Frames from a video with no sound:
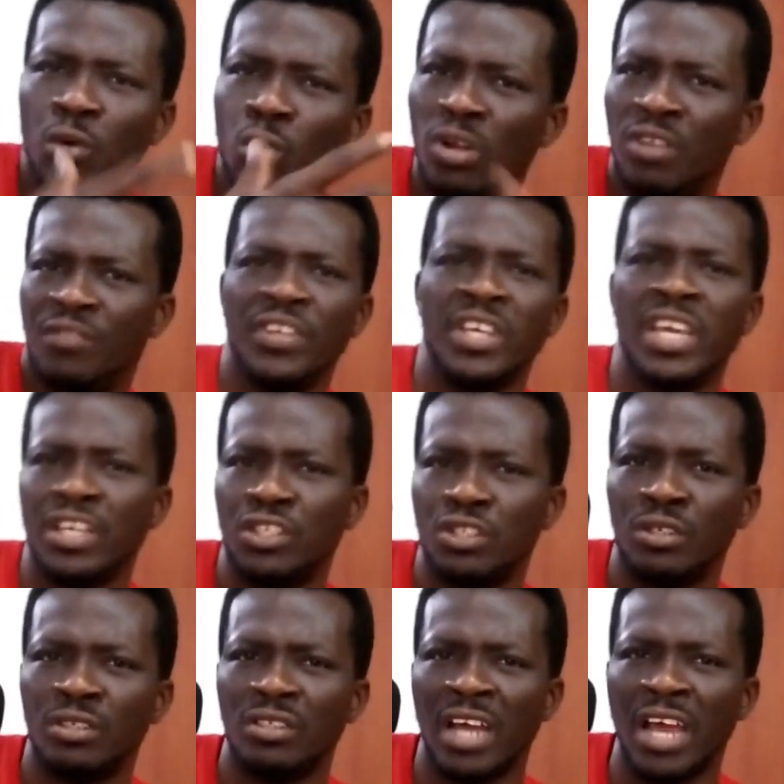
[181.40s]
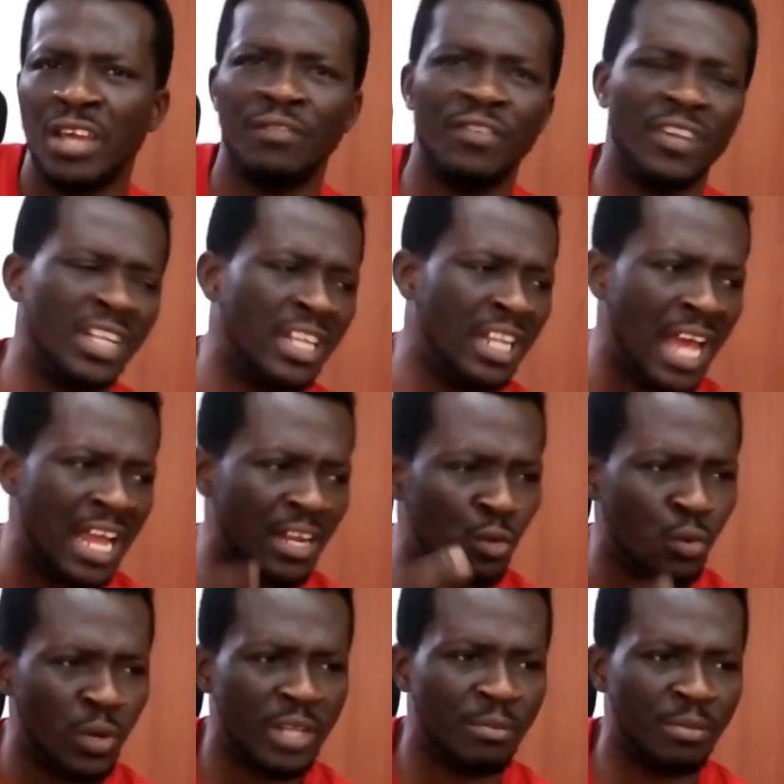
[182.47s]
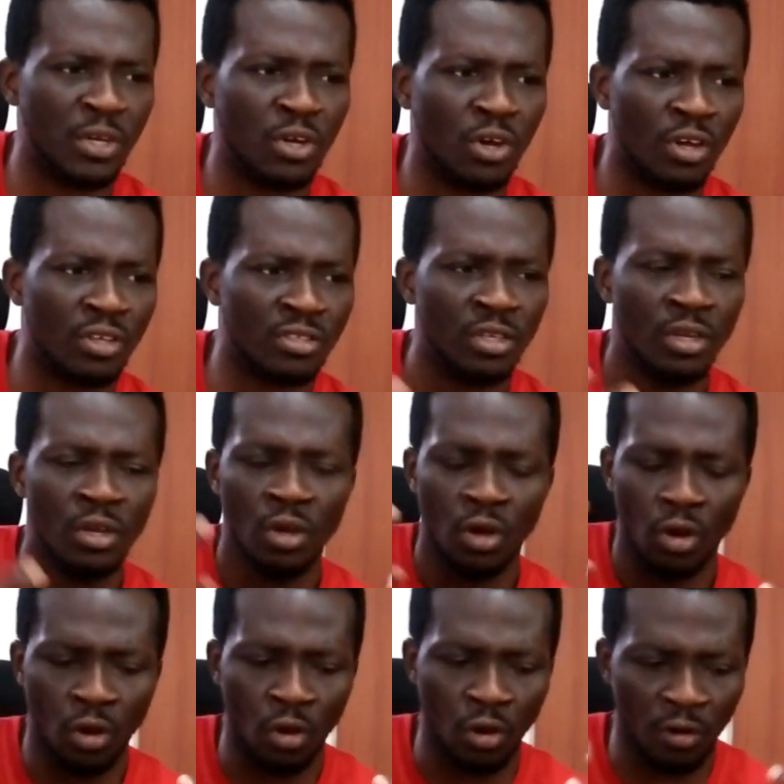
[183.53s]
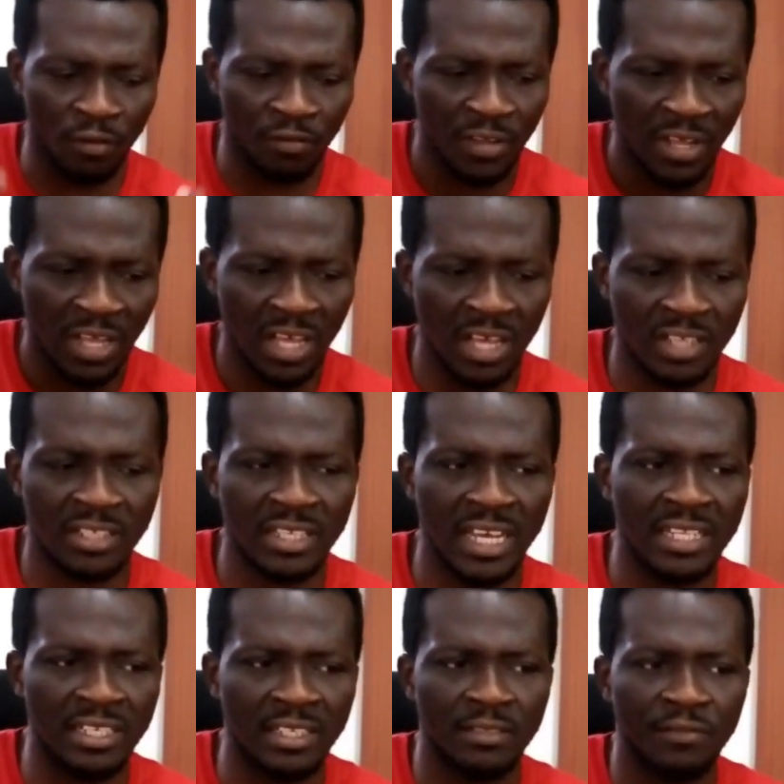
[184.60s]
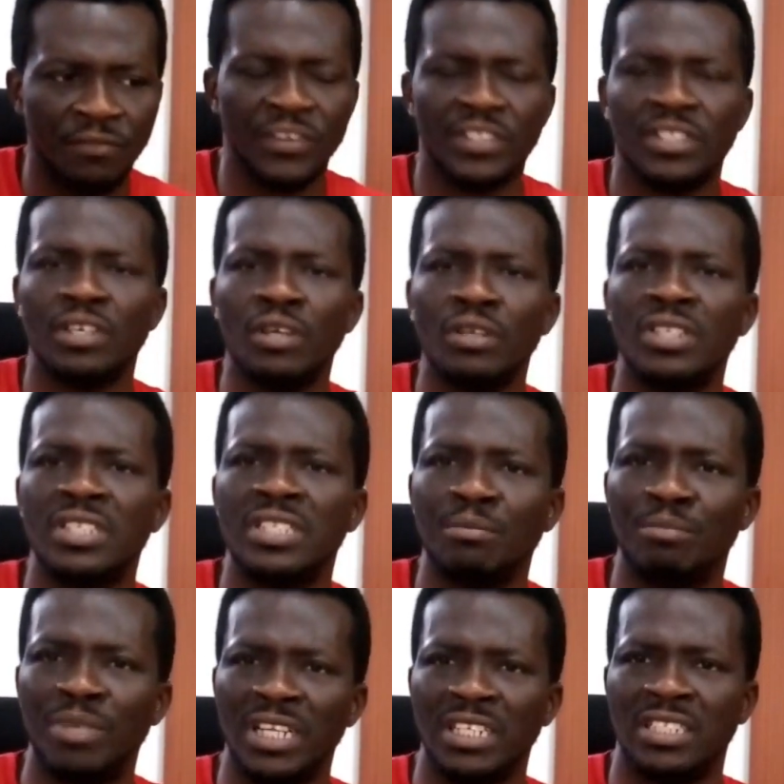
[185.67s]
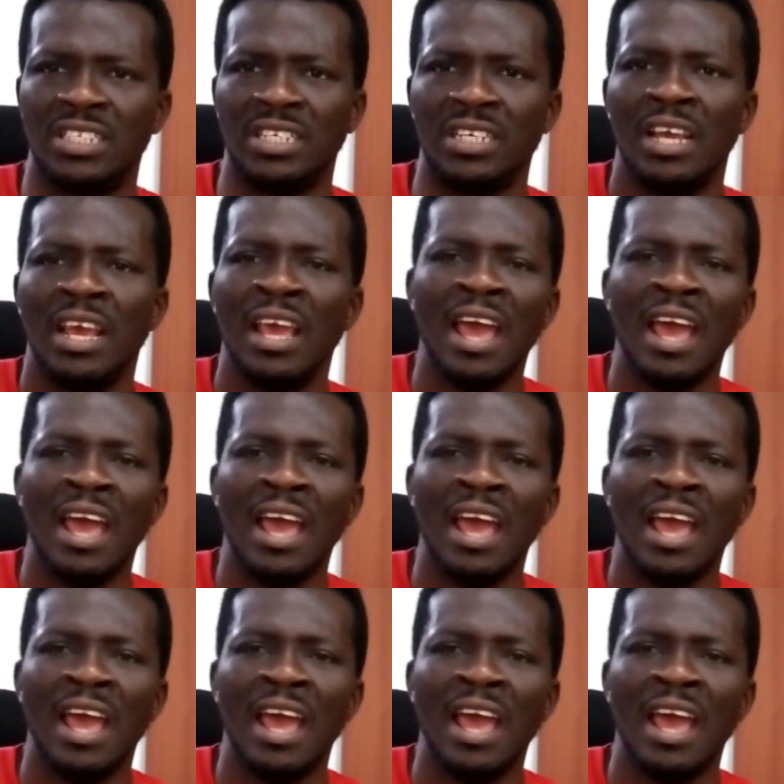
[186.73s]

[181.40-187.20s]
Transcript: qualification? Are you feeling inadequate because of a certain physical disability?